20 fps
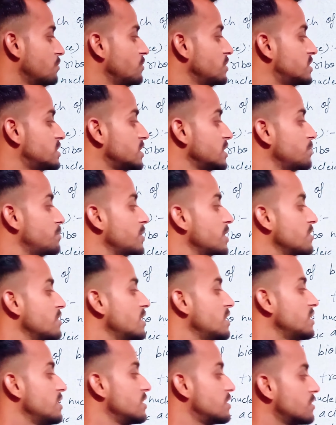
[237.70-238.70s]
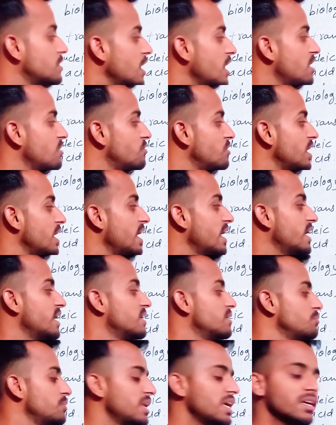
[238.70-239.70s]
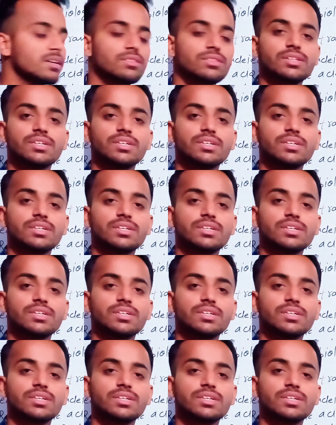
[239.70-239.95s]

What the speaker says: which represent itself and makes